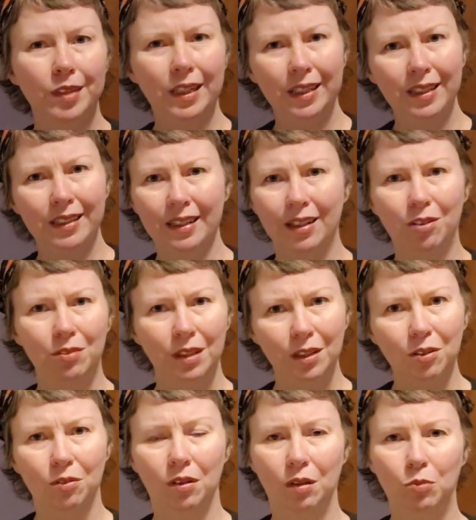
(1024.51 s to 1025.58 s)
Heck, I don't
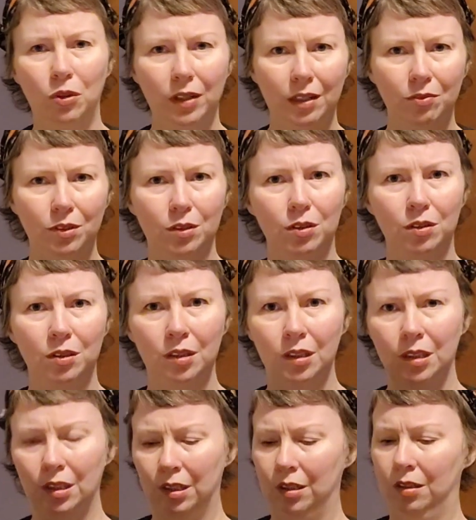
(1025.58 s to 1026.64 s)
know. I'm gonna have to
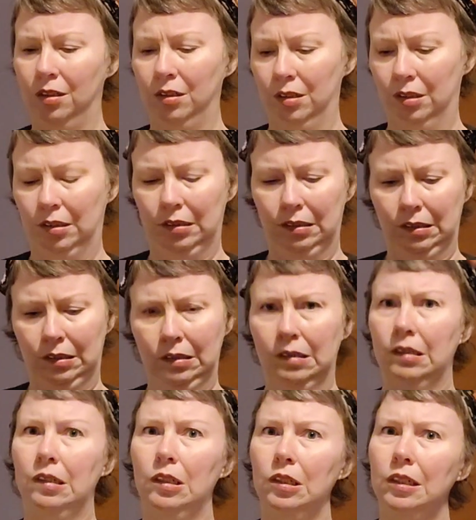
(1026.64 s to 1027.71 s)

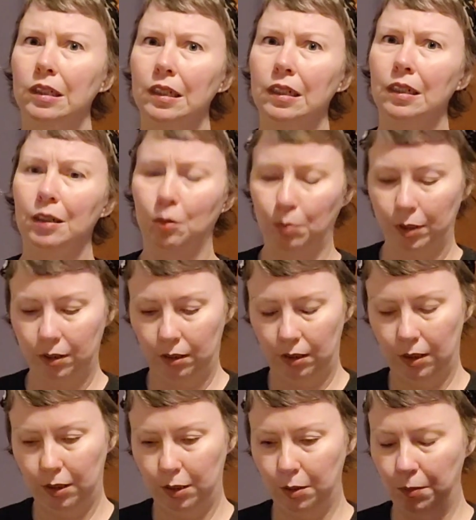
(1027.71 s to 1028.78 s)
look it up.
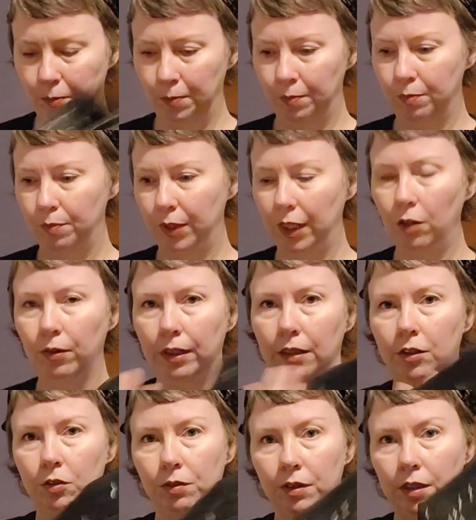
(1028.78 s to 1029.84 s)
But anyway,
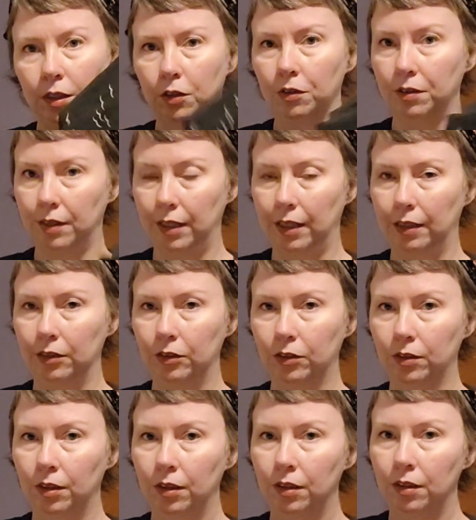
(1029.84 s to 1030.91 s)
this was in her stash,
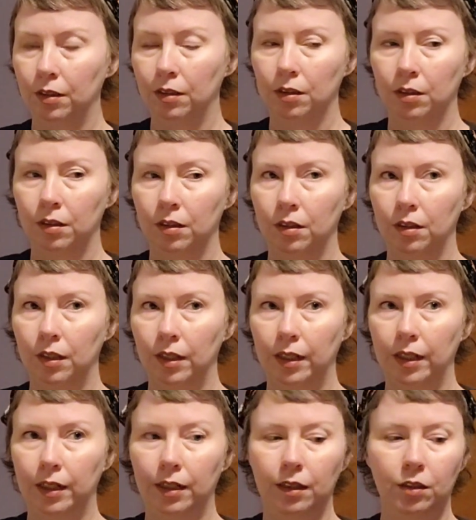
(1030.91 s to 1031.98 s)

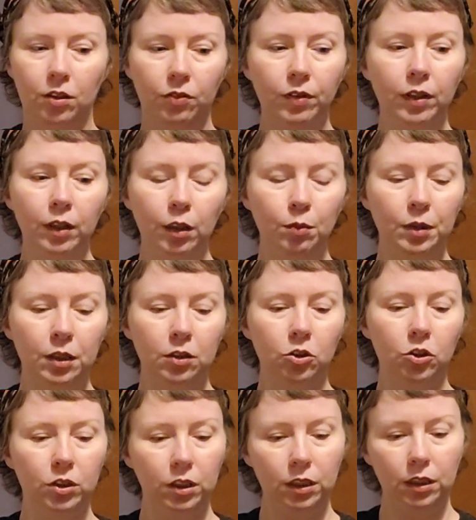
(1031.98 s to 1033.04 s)
and it's funny because
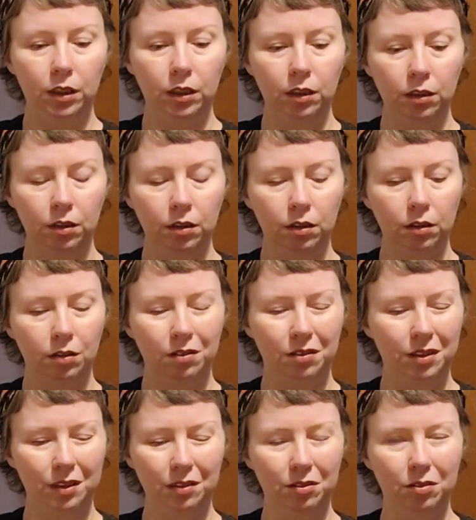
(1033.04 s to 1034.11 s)
she
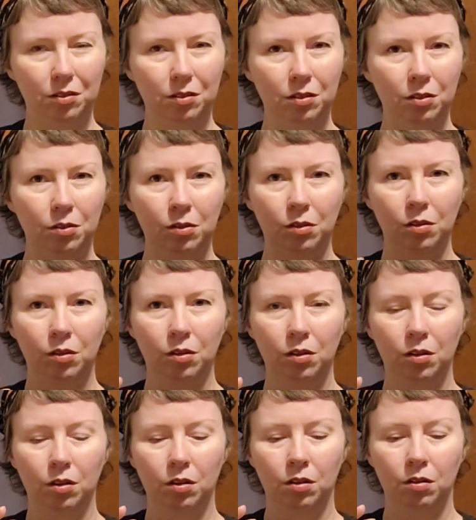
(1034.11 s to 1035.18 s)
didn't
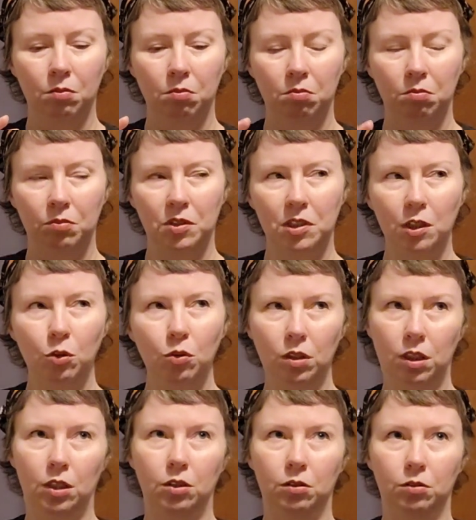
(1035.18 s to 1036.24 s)
sew
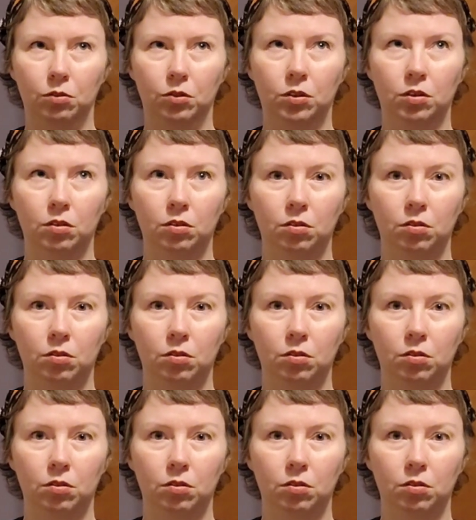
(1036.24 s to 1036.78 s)
clothes.